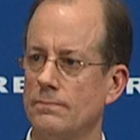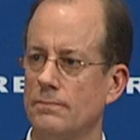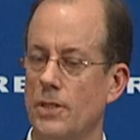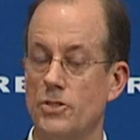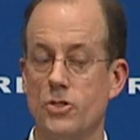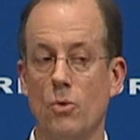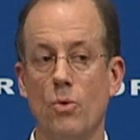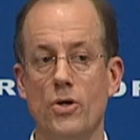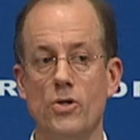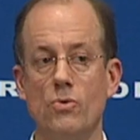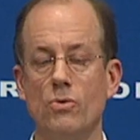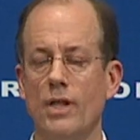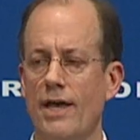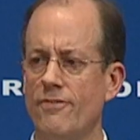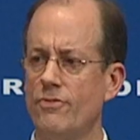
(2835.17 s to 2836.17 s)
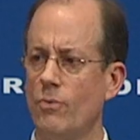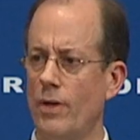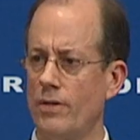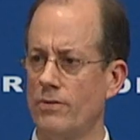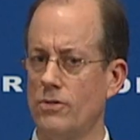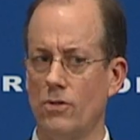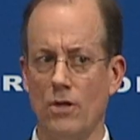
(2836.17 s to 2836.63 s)
And so what are you left
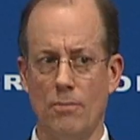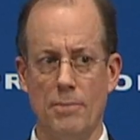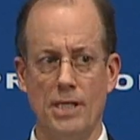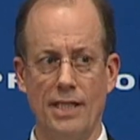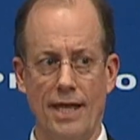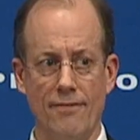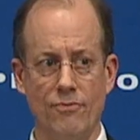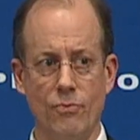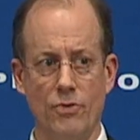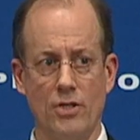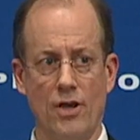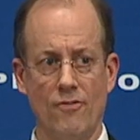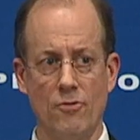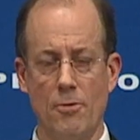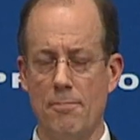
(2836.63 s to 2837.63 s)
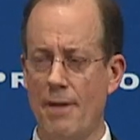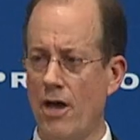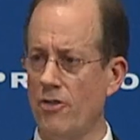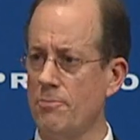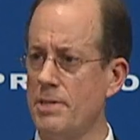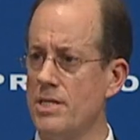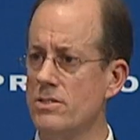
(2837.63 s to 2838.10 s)
with? You're going to be left with government
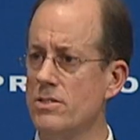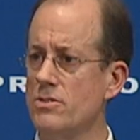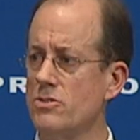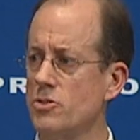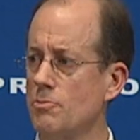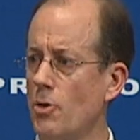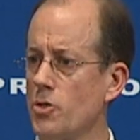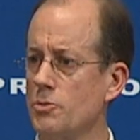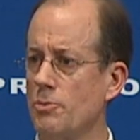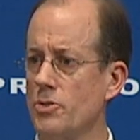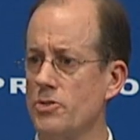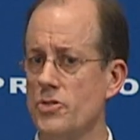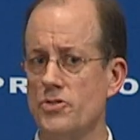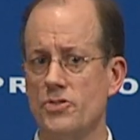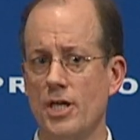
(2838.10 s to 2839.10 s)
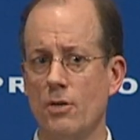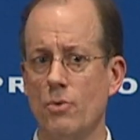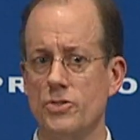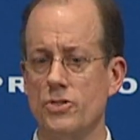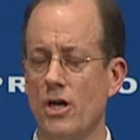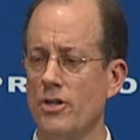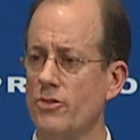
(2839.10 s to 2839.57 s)
mouthpieces and spokespersons saying
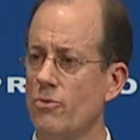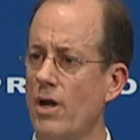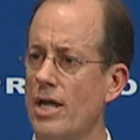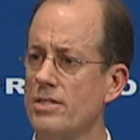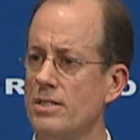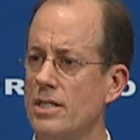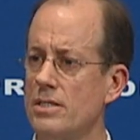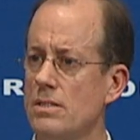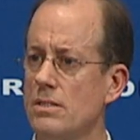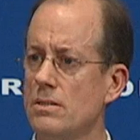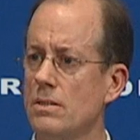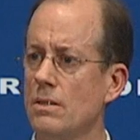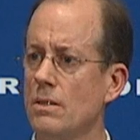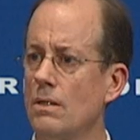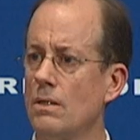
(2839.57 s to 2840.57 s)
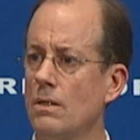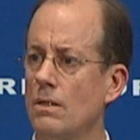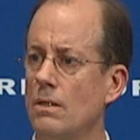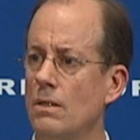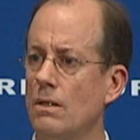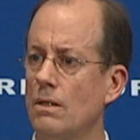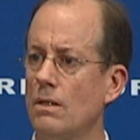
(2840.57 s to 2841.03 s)
what's authorized and isn't?
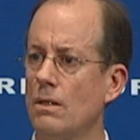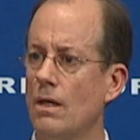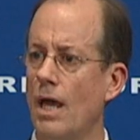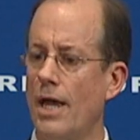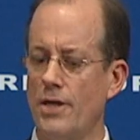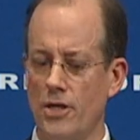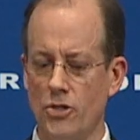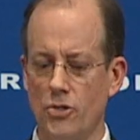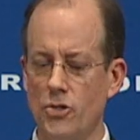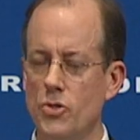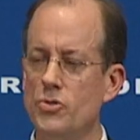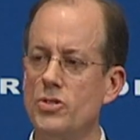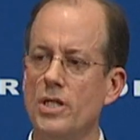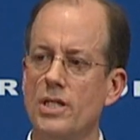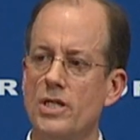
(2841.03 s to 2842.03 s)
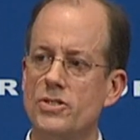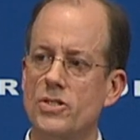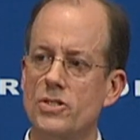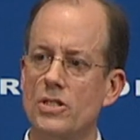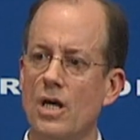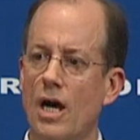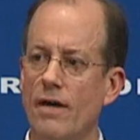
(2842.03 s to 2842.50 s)
And yet you're using this
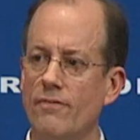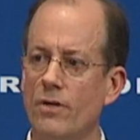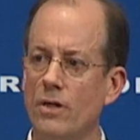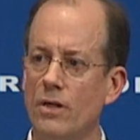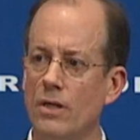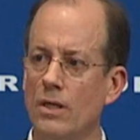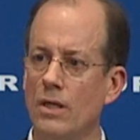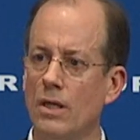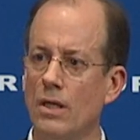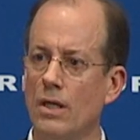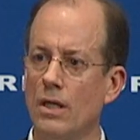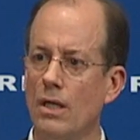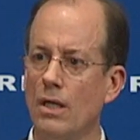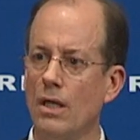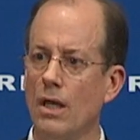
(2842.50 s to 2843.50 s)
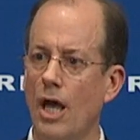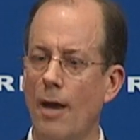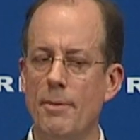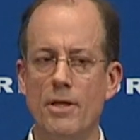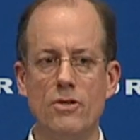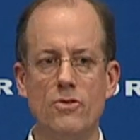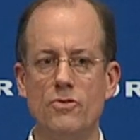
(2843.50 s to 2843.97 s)
as cover I
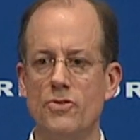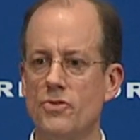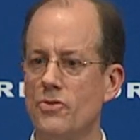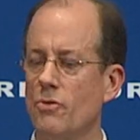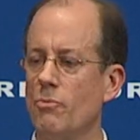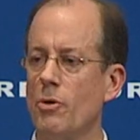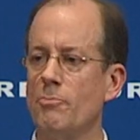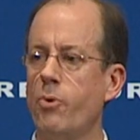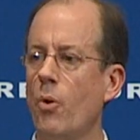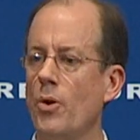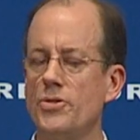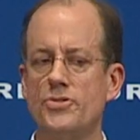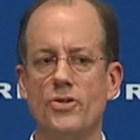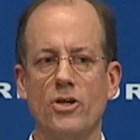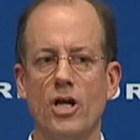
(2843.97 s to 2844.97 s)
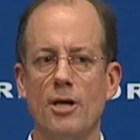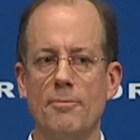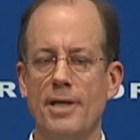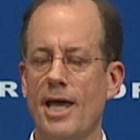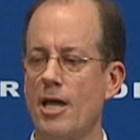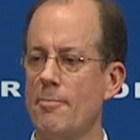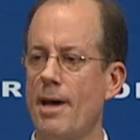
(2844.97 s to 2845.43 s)
mean, the, the, reports that are
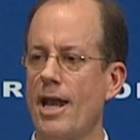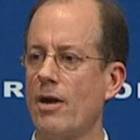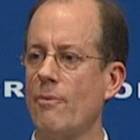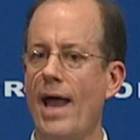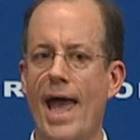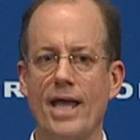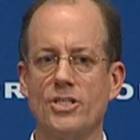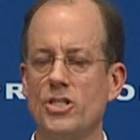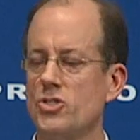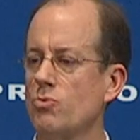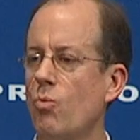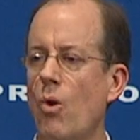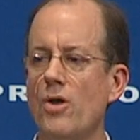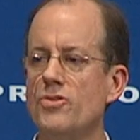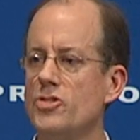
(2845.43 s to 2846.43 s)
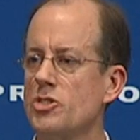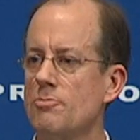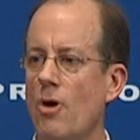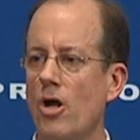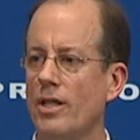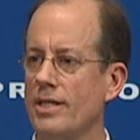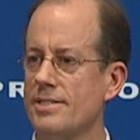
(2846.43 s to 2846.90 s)
coming out about Iraq, just one
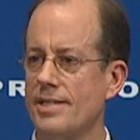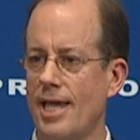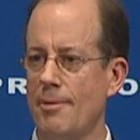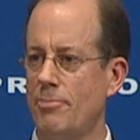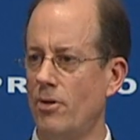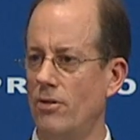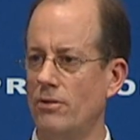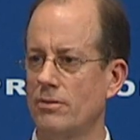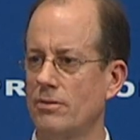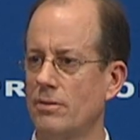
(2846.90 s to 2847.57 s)
small example.